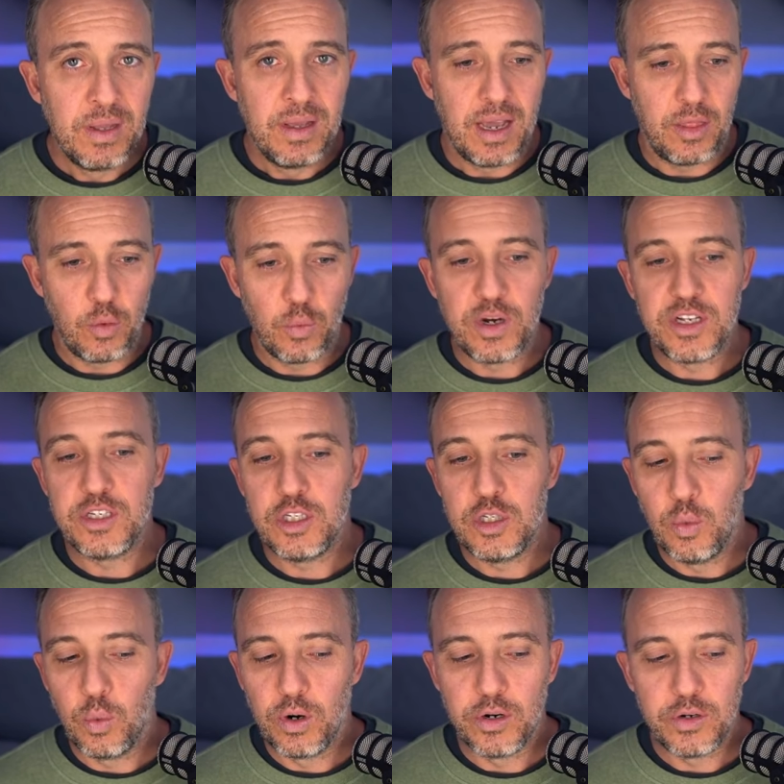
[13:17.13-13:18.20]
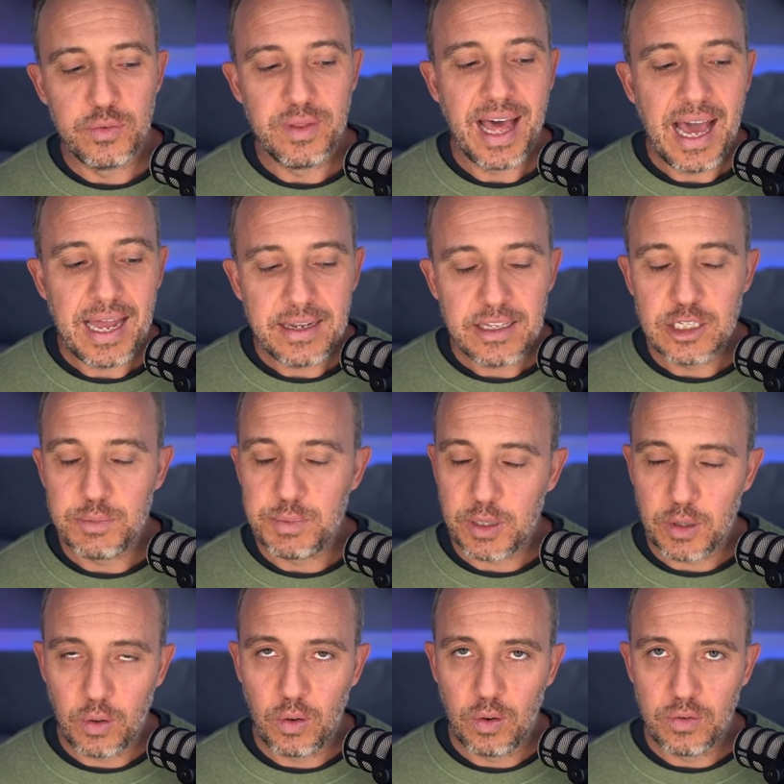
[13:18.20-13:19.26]
And the reason you want to do that is
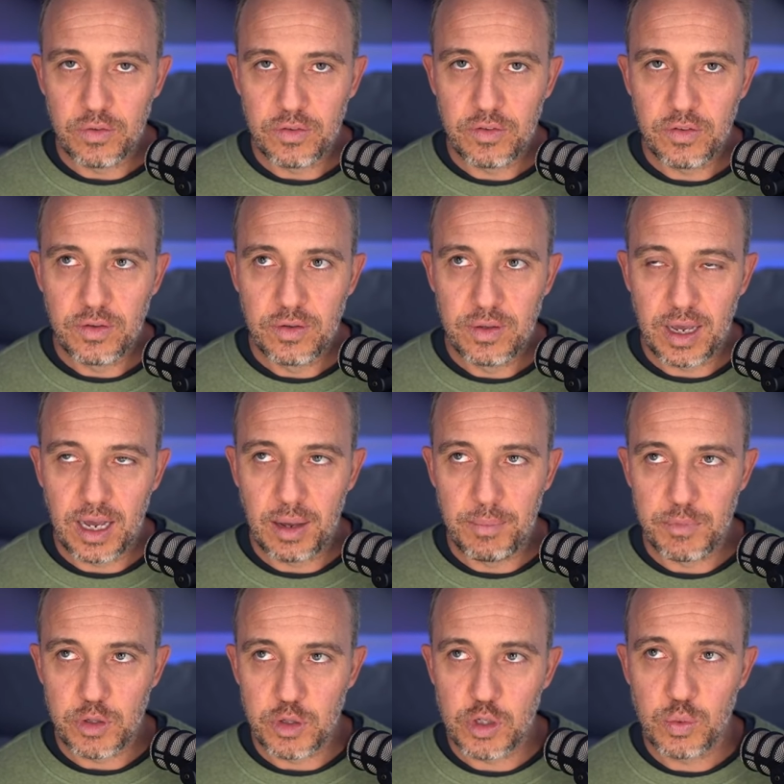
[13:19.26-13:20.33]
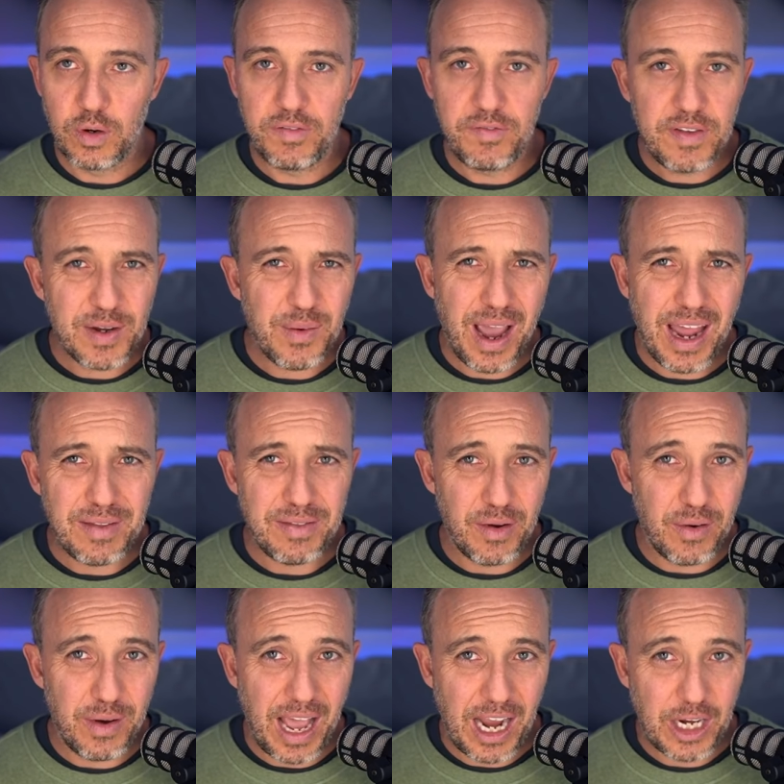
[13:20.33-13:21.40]
because um, you just want to figure out if they're
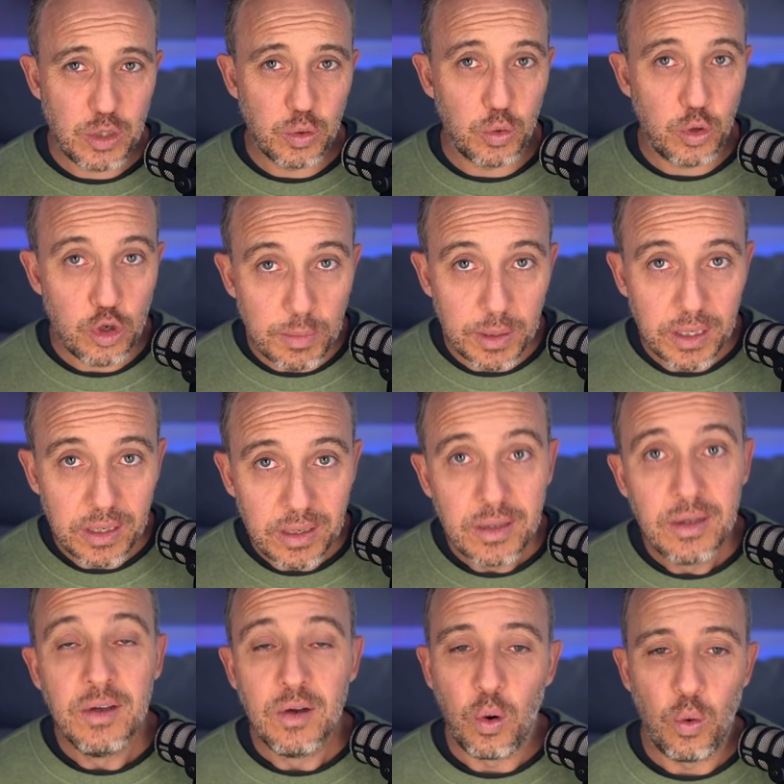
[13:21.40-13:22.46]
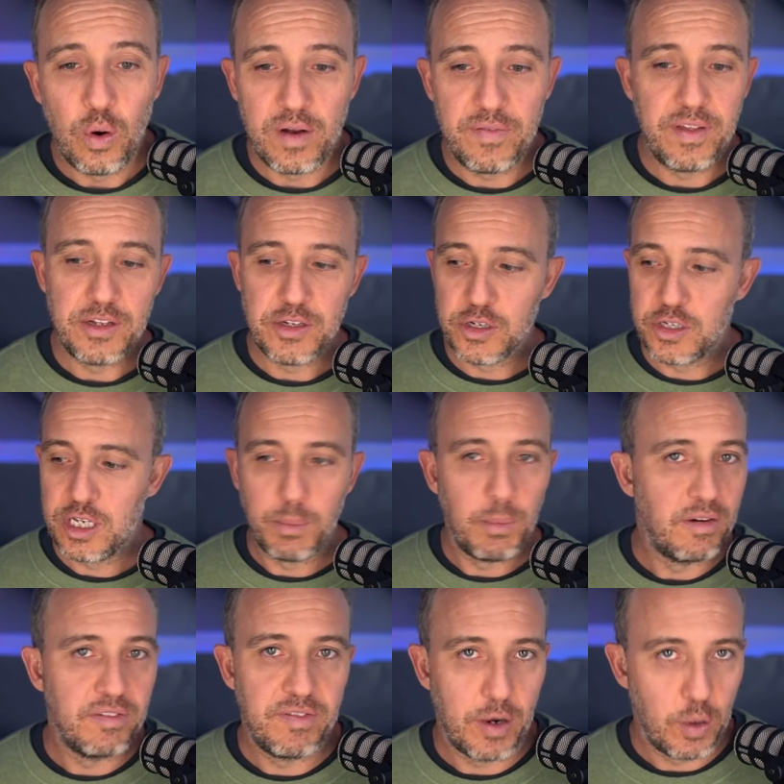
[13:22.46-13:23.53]
an actual human or if they're just someone
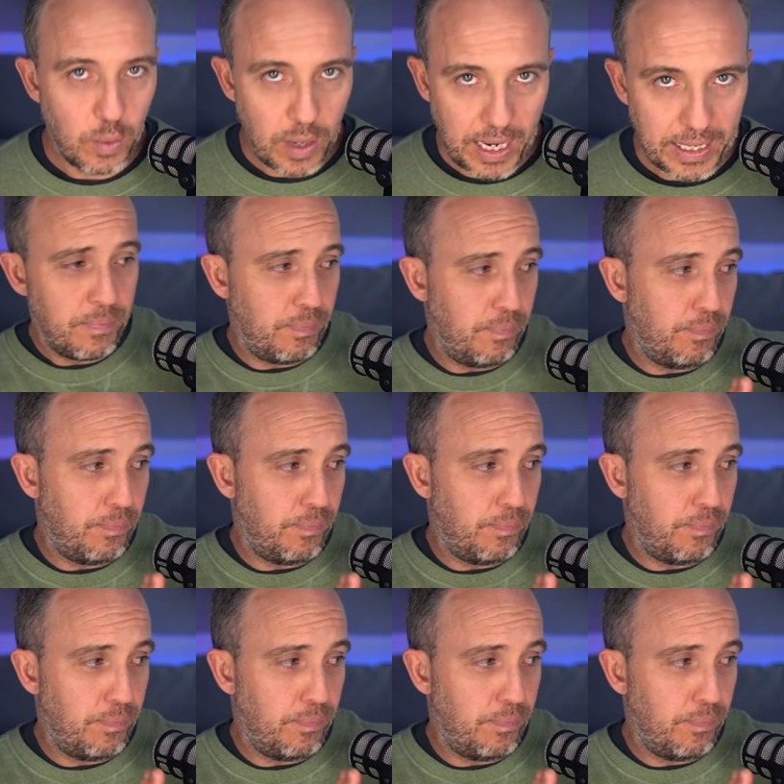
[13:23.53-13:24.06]
funnel hacking.